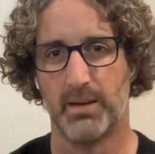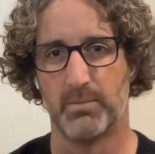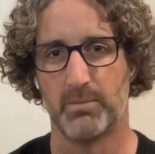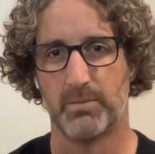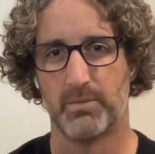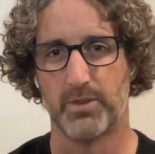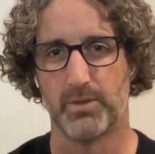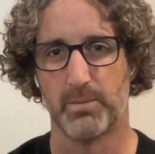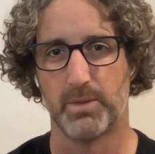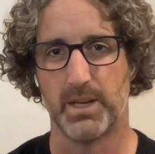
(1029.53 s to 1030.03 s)

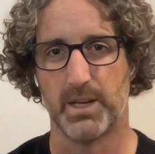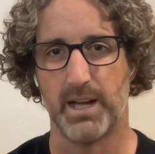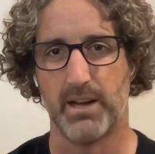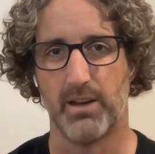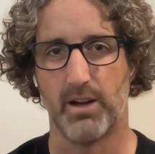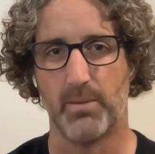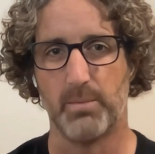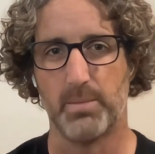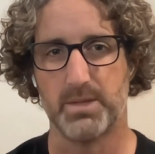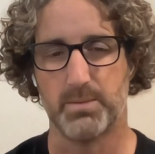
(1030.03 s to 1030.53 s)
from an
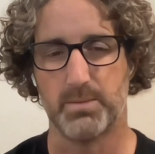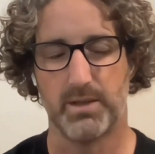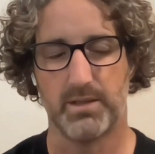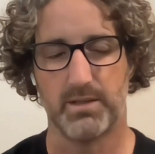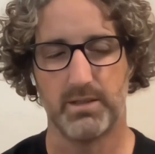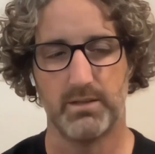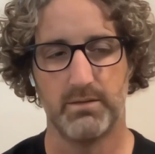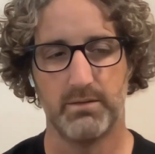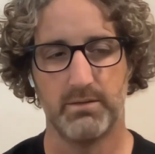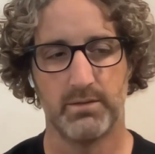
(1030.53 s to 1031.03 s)
AI
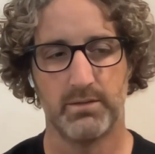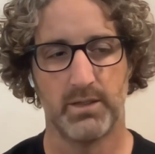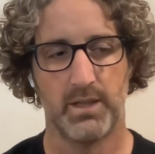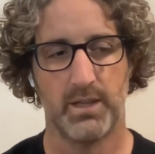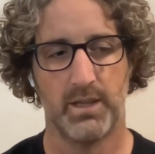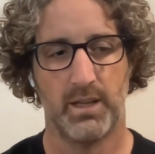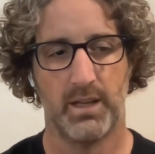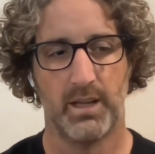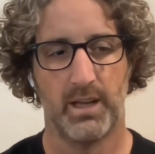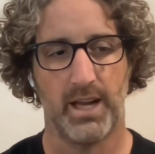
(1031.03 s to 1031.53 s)
perspective.
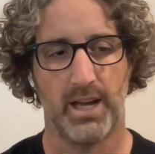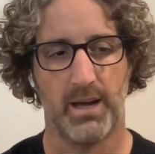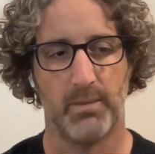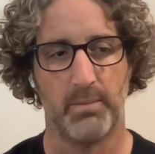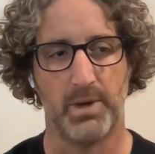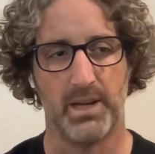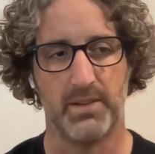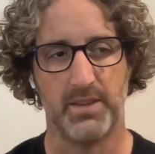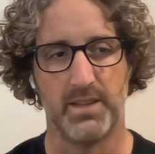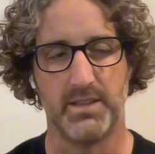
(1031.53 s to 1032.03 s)

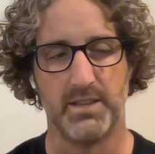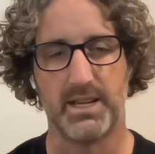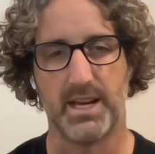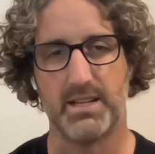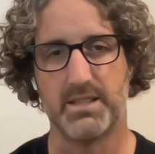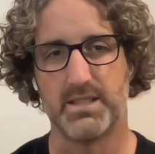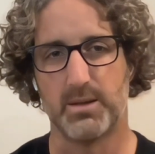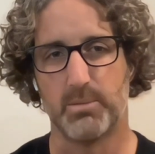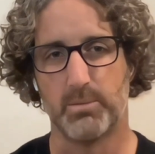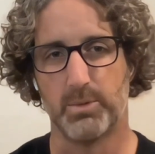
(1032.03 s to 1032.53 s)
And then
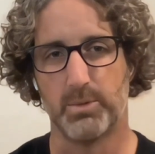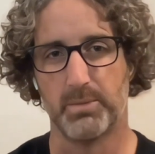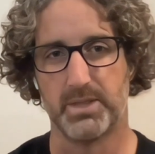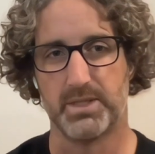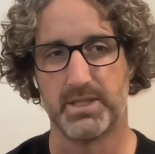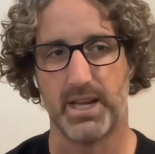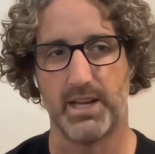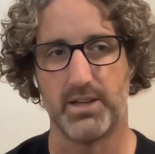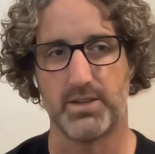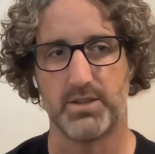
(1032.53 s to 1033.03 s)
days in
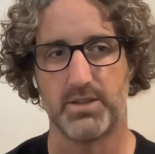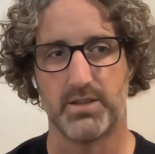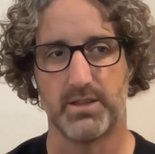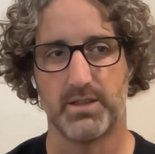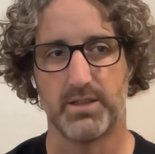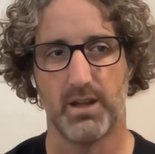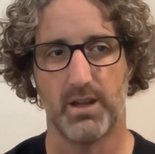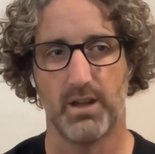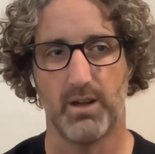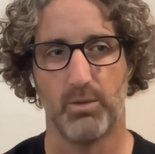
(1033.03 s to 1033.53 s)
implementation, there's
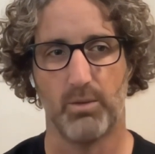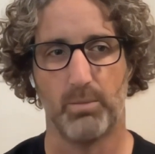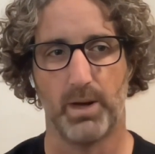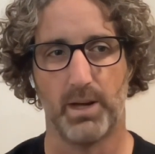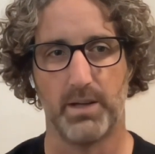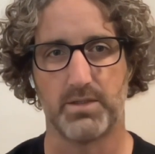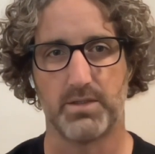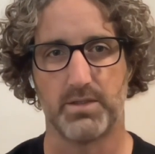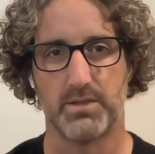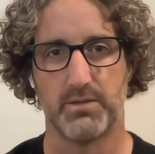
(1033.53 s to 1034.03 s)
a whole
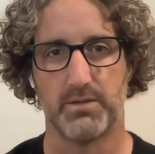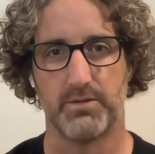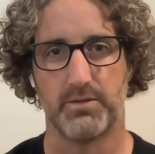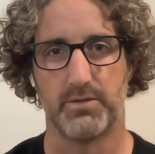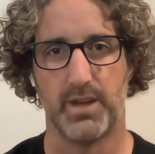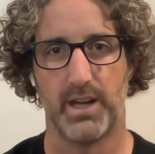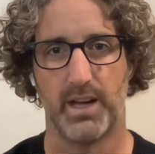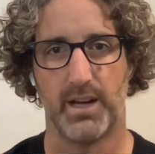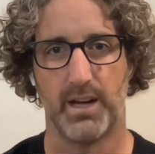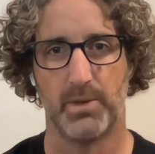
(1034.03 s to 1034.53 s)
bunch of
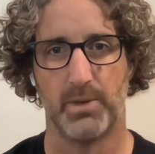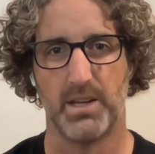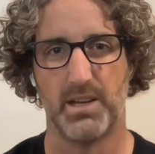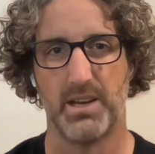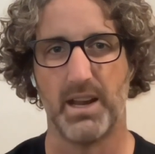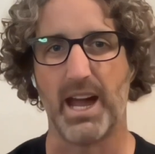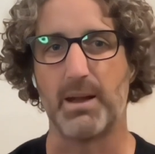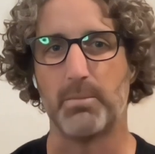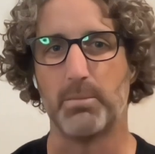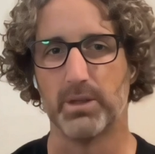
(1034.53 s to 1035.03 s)

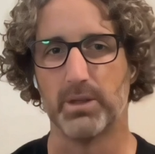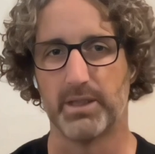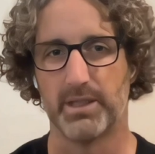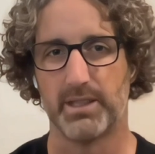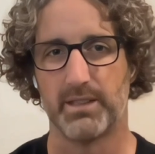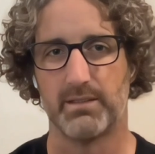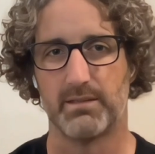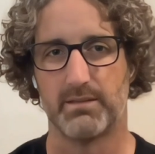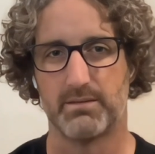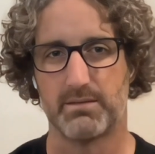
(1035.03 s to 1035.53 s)

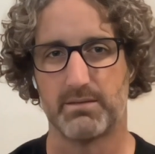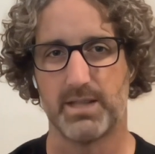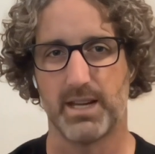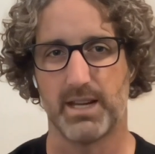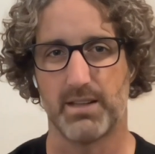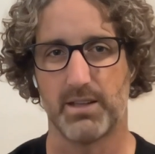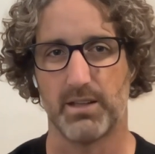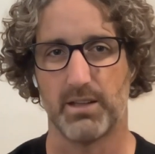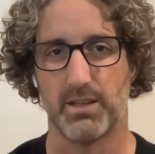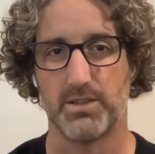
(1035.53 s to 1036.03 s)
enabling
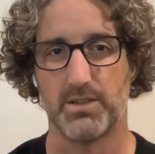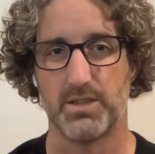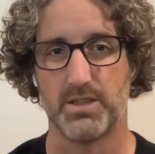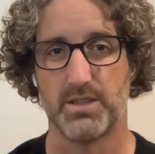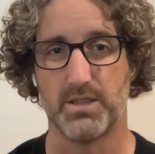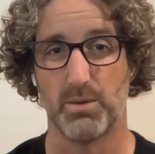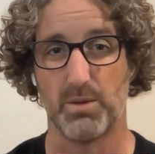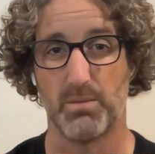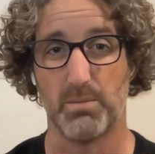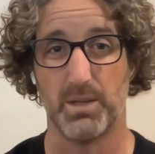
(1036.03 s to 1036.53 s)
technologies
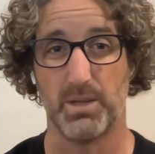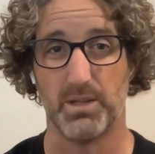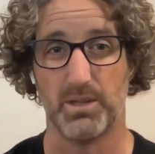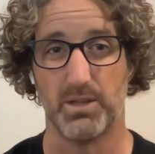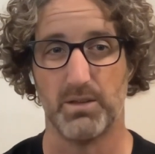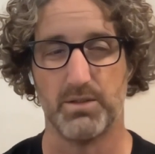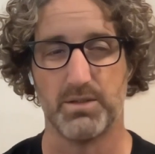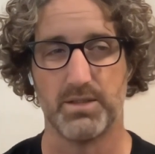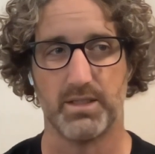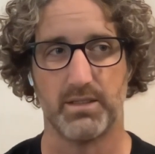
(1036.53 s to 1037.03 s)
that we've been
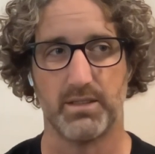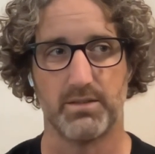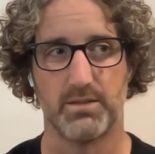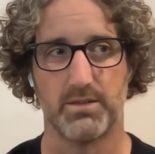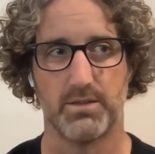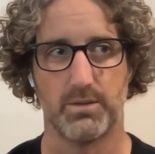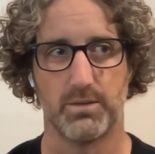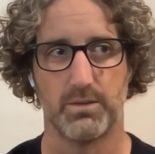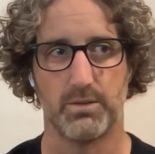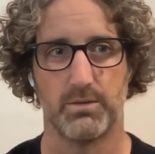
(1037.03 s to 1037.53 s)
using
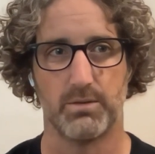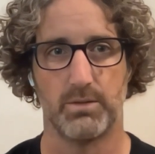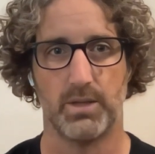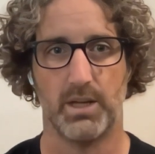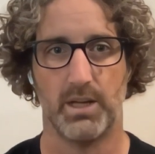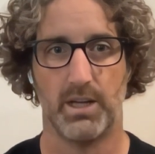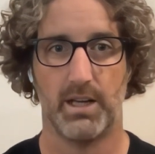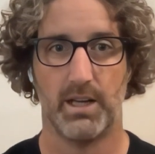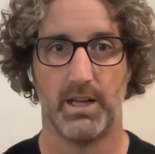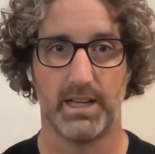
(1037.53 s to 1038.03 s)
to
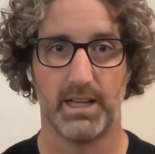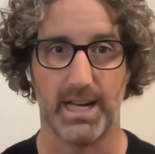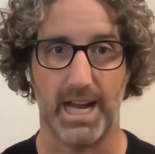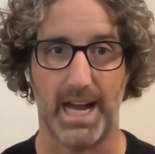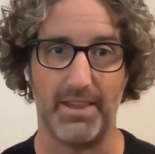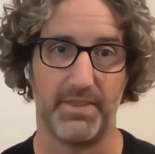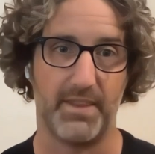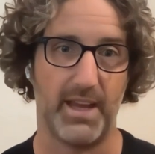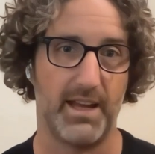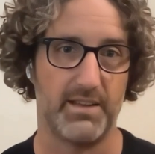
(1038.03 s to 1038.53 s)

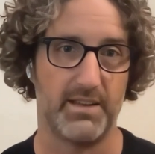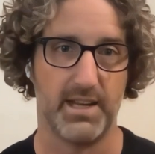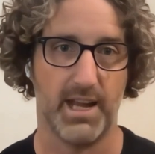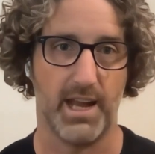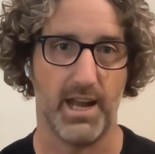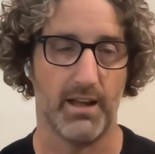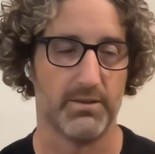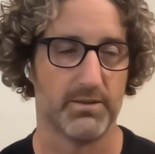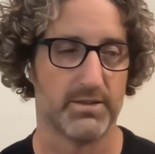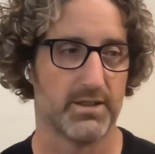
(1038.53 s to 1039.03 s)
cut that
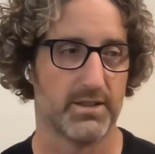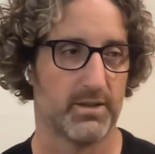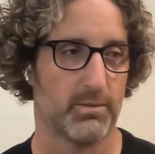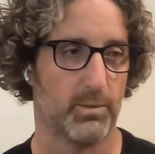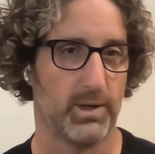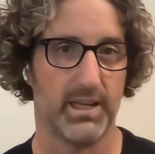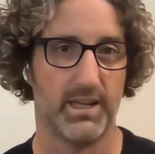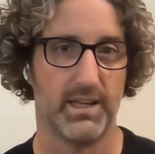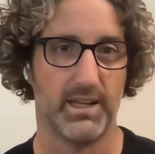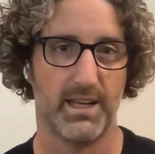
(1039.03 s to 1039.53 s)
down so that
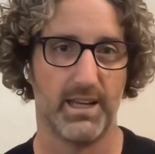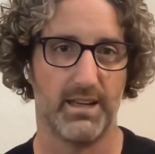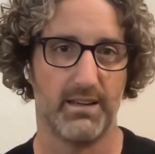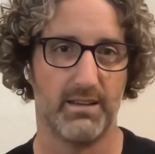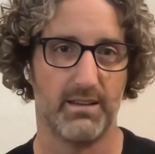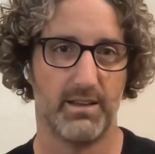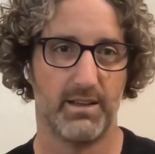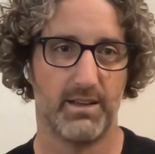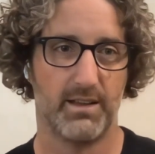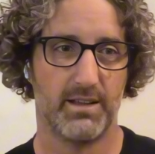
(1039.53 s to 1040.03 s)
we can get
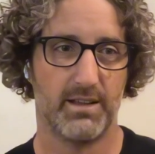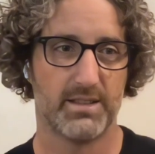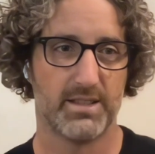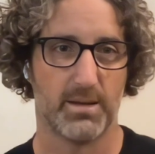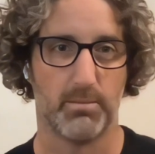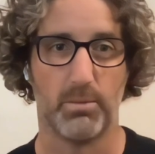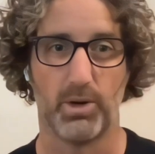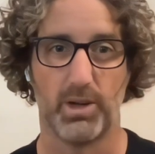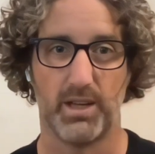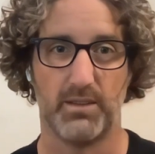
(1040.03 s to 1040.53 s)

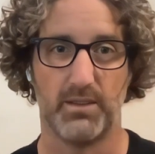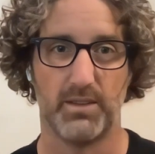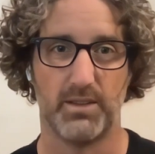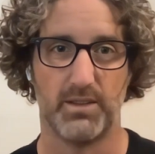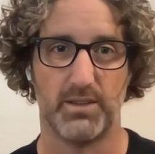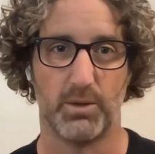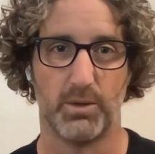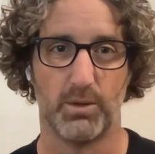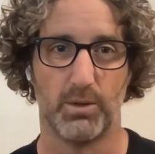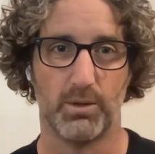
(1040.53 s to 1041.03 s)
somebody in the
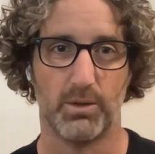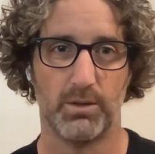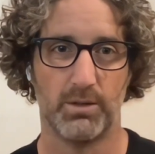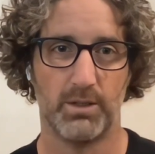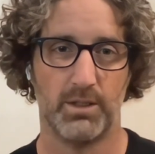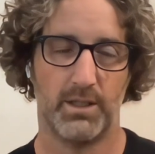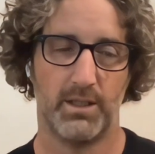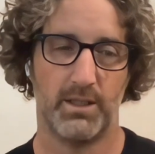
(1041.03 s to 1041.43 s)
door.